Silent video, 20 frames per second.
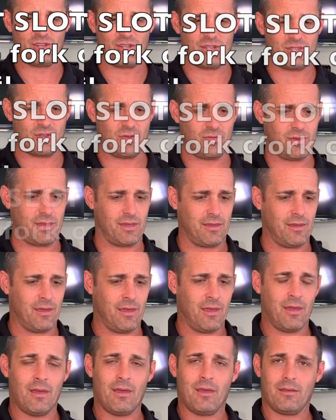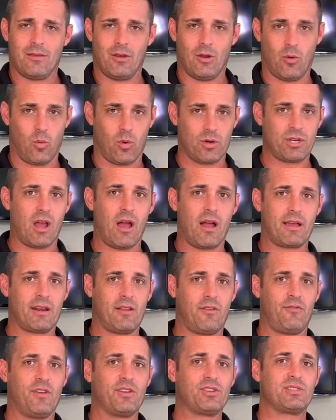It's only, we're talking a
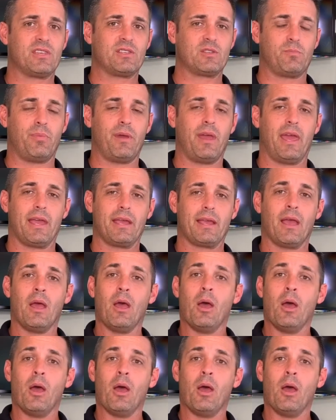fish this big.